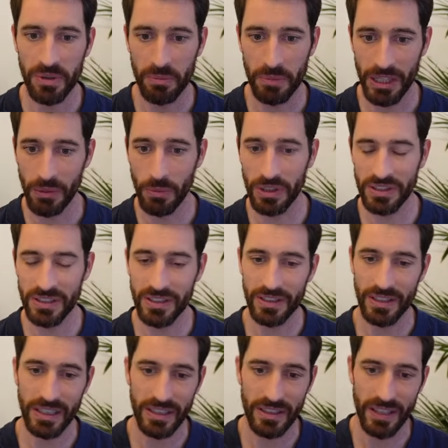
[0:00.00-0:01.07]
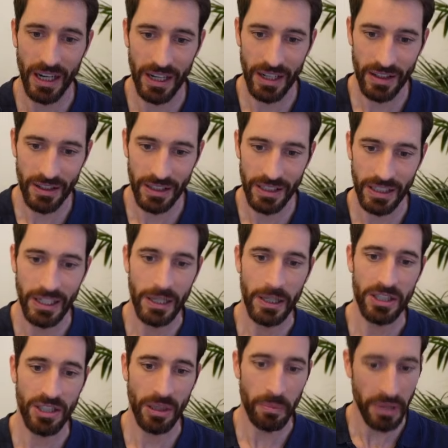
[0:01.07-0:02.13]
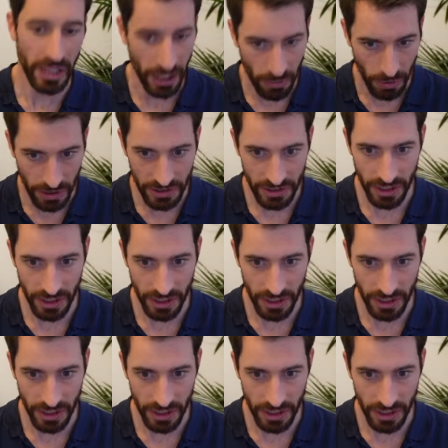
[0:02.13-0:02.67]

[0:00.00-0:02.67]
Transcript: but it wasn't entirely jumping across.